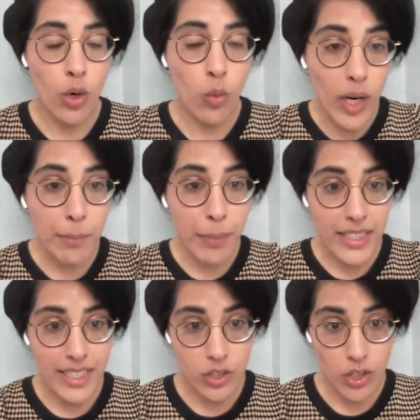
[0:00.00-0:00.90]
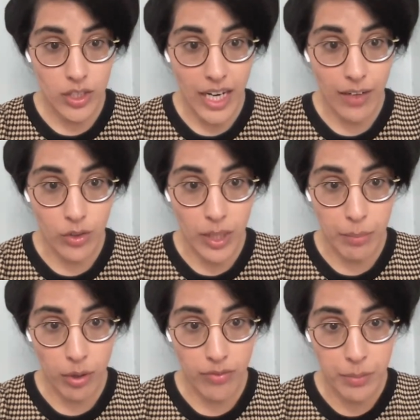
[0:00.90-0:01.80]
what impact that's going to have on their
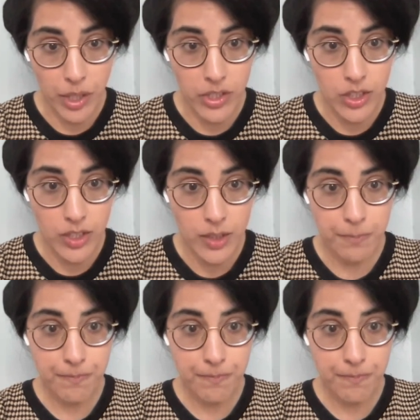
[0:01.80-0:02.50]
profit margins.